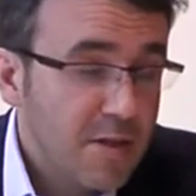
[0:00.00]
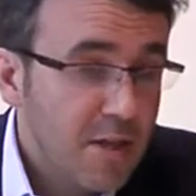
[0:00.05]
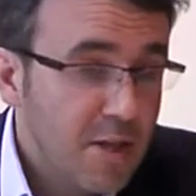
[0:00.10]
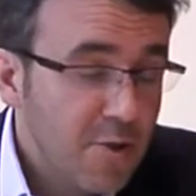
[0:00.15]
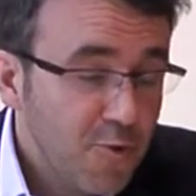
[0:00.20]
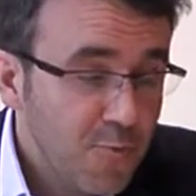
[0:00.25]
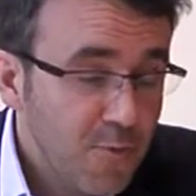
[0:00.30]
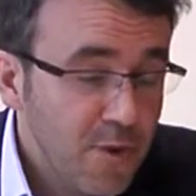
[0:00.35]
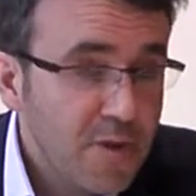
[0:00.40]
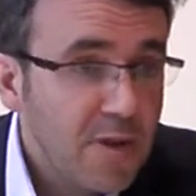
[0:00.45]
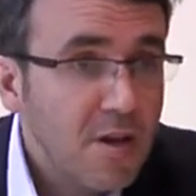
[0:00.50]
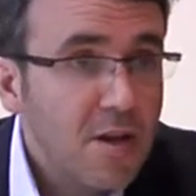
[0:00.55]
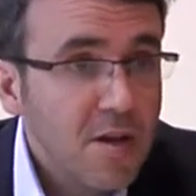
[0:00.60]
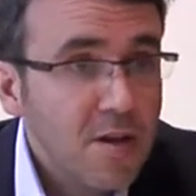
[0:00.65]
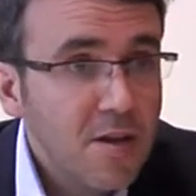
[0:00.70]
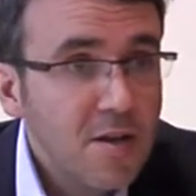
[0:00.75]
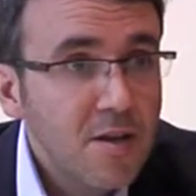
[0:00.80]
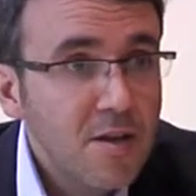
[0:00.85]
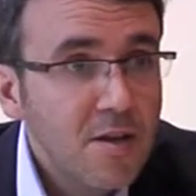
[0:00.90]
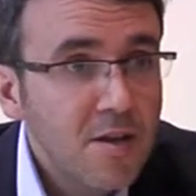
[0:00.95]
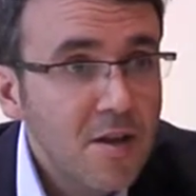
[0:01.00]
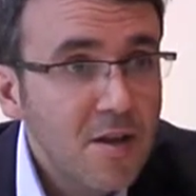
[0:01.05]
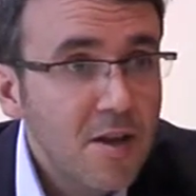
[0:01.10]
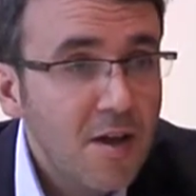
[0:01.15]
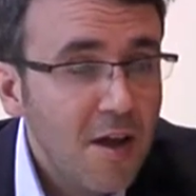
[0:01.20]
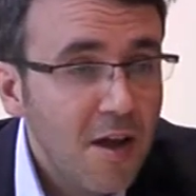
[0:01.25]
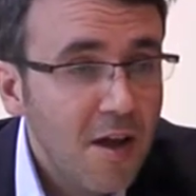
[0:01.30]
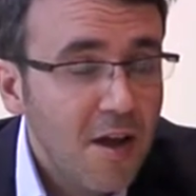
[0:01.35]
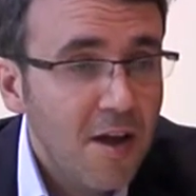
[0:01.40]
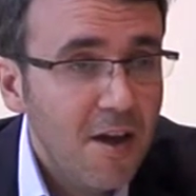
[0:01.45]
Still to be seen.
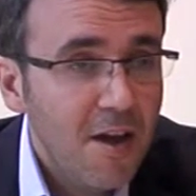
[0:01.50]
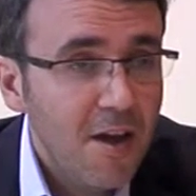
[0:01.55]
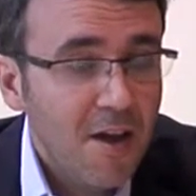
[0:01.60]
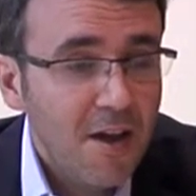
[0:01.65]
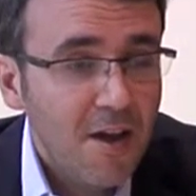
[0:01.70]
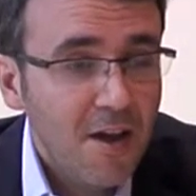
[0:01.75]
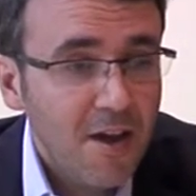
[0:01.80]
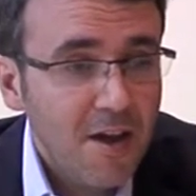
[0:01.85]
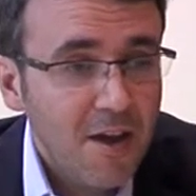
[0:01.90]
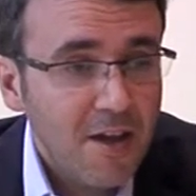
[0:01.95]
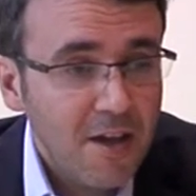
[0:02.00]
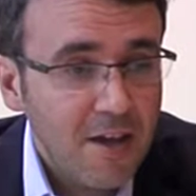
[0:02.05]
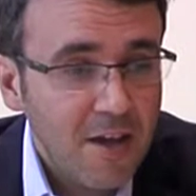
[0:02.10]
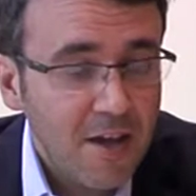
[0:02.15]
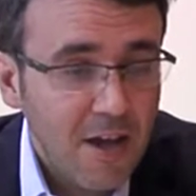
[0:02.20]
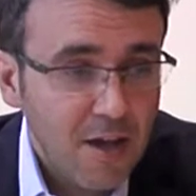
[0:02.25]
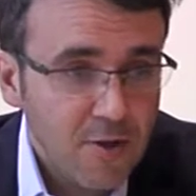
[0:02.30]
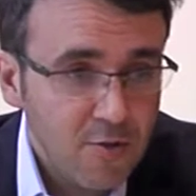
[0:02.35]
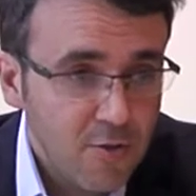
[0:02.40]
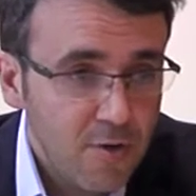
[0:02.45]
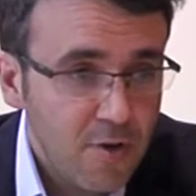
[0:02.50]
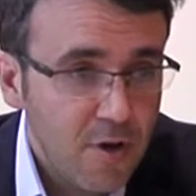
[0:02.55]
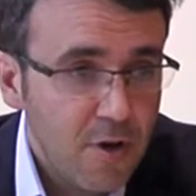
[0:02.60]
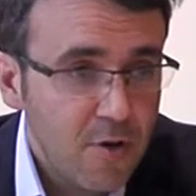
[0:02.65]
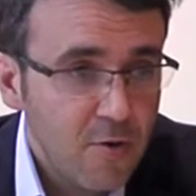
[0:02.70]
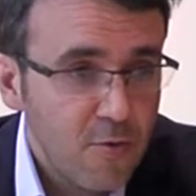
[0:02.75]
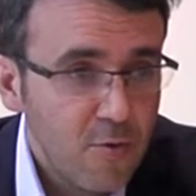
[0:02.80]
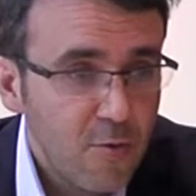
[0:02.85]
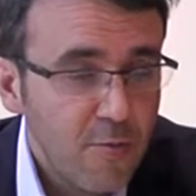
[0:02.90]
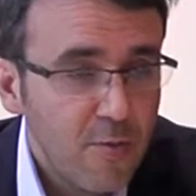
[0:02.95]
He can join
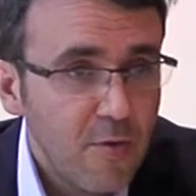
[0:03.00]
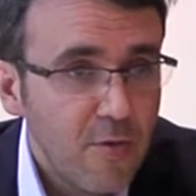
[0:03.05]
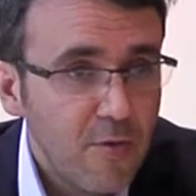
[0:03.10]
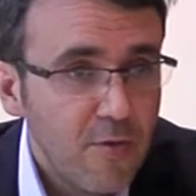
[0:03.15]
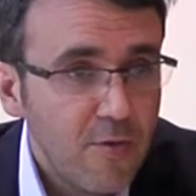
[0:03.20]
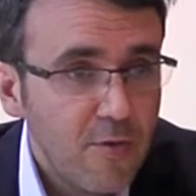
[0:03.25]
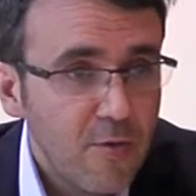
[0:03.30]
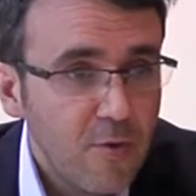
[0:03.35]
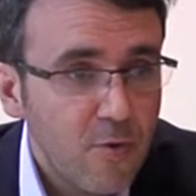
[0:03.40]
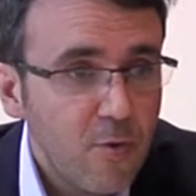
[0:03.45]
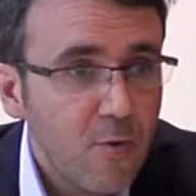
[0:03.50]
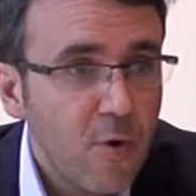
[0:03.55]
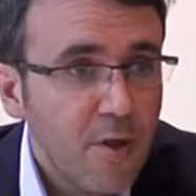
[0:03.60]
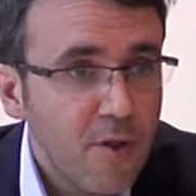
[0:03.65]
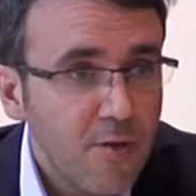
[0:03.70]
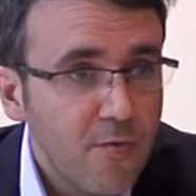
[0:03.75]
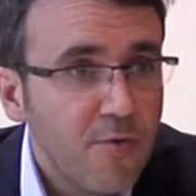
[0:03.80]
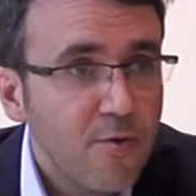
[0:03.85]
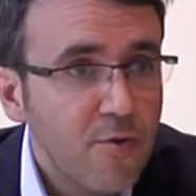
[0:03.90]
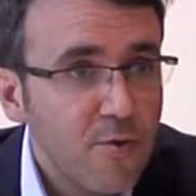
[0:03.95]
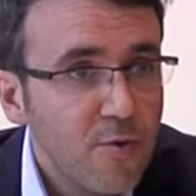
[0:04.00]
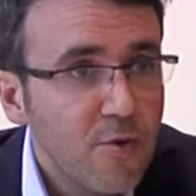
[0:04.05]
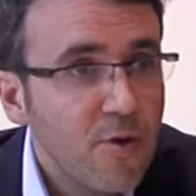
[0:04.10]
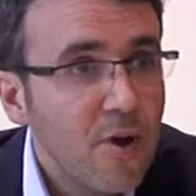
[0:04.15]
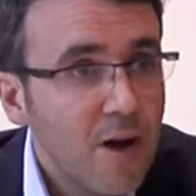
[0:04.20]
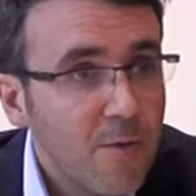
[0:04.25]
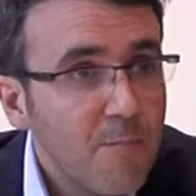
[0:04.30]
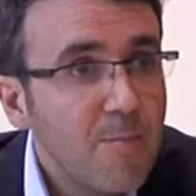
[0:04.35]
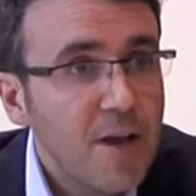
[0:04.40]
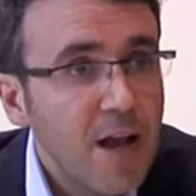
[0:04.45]
a group of quite a few
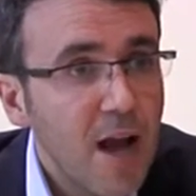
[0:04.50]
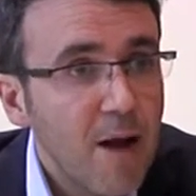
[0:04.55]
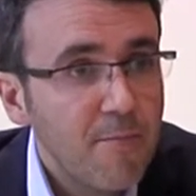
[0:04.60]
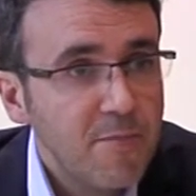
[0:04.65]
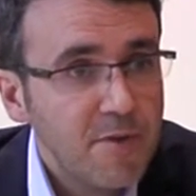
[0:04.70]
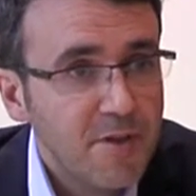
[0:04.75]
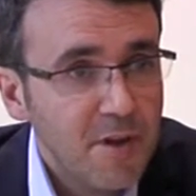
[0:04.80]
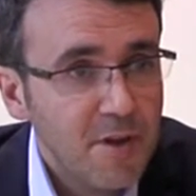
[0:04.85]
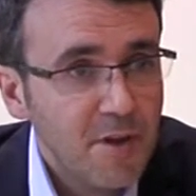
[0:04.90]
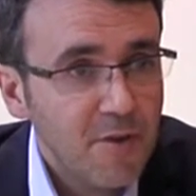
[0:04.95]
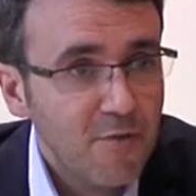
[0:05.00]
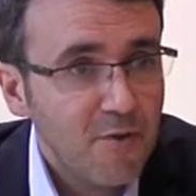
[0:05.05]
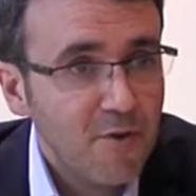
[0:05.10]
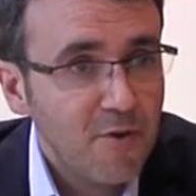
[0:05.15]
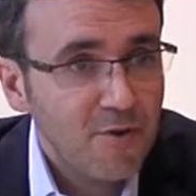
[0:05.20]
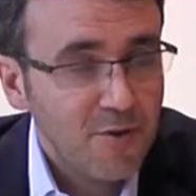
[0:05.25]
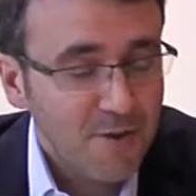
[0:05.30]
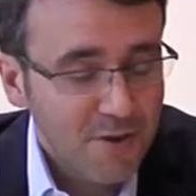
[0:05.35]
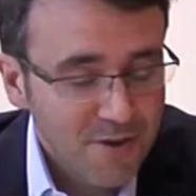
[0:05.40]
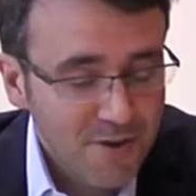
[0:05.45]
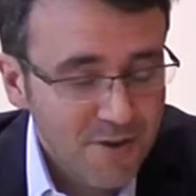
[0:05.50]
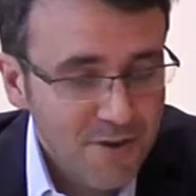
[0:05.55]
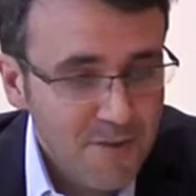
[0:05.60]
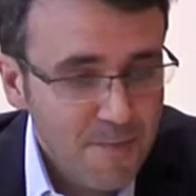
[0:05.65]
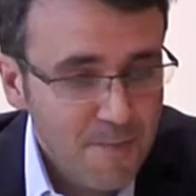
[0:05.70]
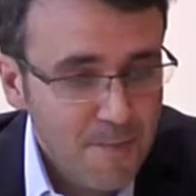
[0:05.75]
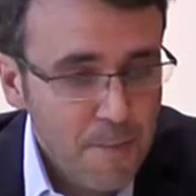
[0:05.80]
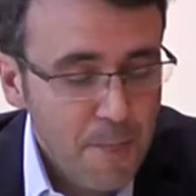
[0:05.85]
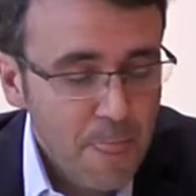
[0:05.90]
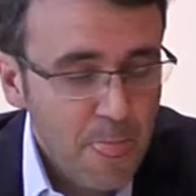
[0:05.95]
that have become serial defaulters,
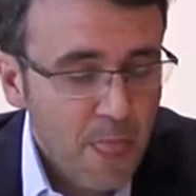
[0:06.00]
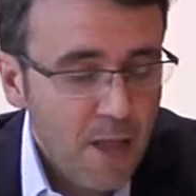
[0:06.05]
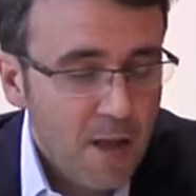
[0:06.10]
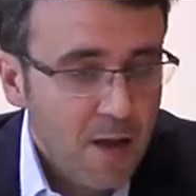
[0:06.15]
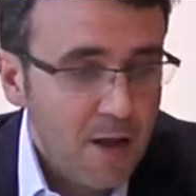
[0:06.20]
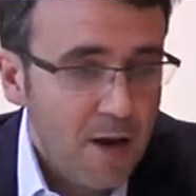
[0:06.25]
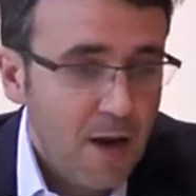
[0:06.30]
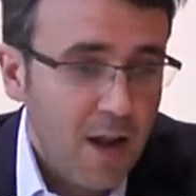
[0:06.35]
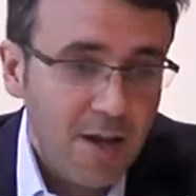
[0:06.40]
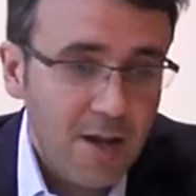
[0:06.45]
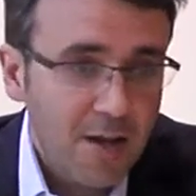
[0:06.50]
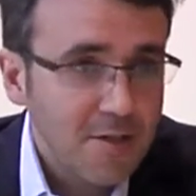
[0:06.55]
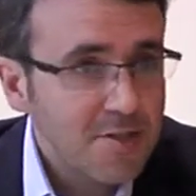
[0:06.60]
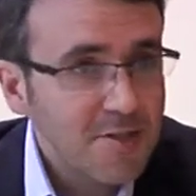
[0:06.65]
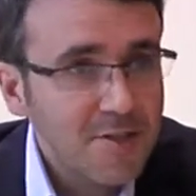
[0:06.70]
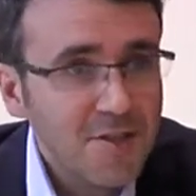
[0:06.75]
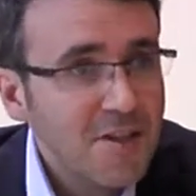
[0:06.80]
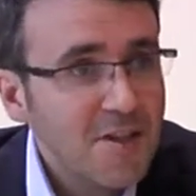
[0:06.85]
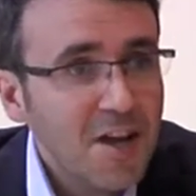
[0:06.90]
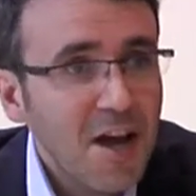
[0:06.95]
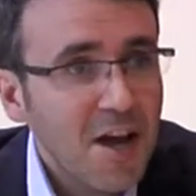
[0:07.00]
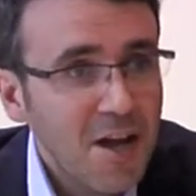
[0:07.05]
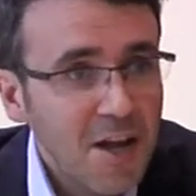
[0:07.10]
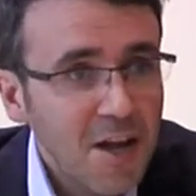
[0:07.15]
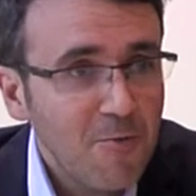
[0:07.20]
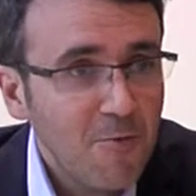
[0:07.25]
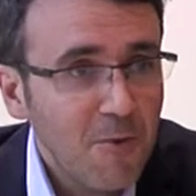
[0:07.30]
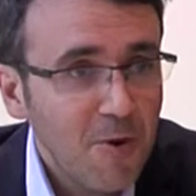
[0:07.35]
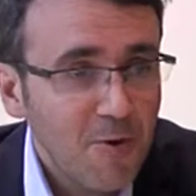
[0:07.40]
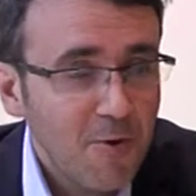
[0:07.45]
like Argentina,
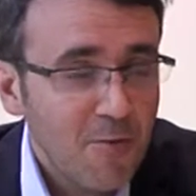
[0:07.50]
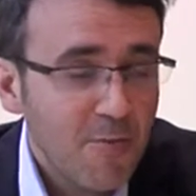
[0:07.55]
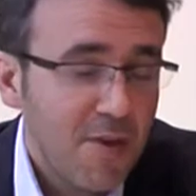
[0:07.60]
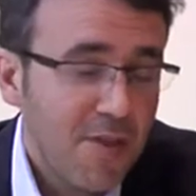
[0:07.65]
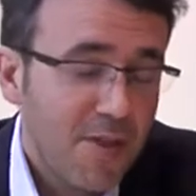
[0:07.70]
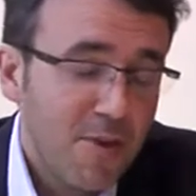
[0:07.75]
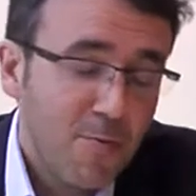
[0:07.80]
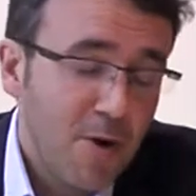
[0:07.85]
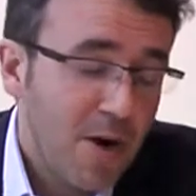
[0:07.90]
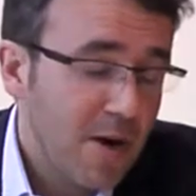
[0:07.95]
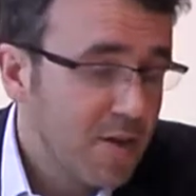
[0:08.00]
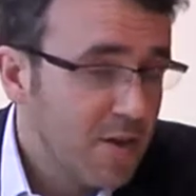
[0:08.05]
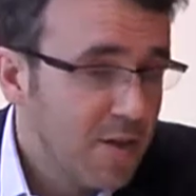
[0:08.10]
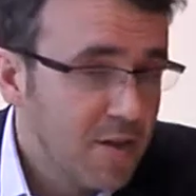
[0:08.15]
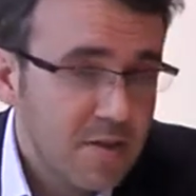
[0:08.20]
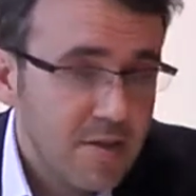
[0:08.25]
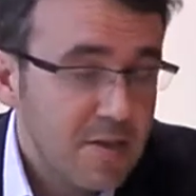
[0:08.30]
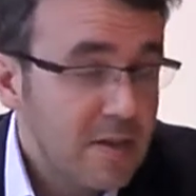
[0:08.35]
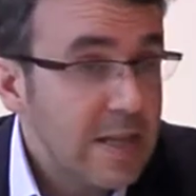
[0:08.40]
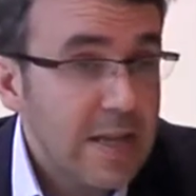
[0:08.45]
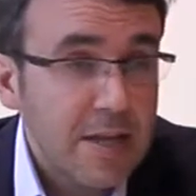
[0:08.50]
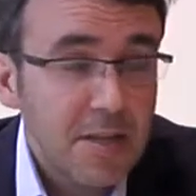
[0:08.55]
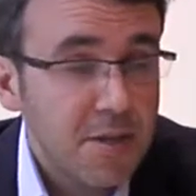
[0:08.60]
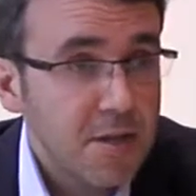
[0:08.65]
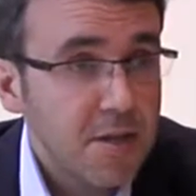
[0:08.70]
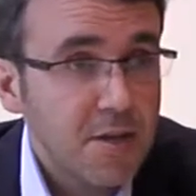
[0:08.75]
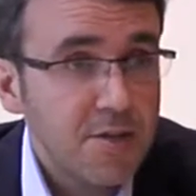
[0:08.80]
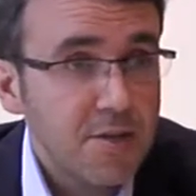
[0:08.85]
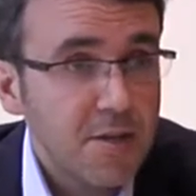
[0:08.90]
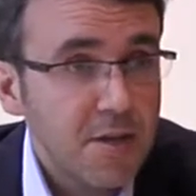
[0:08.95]
Ecuador, but the reality is still
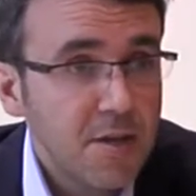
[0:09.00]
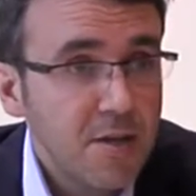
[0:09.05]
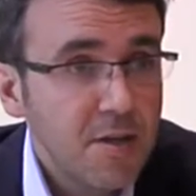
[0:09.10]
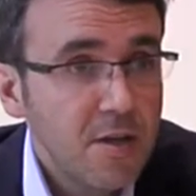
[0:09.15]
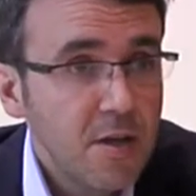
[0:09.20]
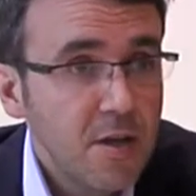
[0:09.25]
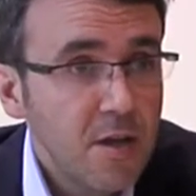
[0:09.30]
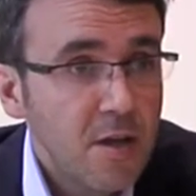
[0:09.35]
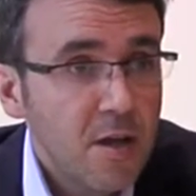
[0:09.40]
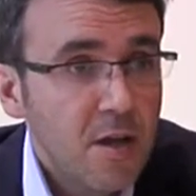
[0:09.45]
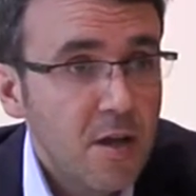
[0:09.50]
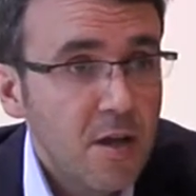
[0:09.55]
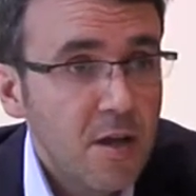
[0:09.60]
uncertain.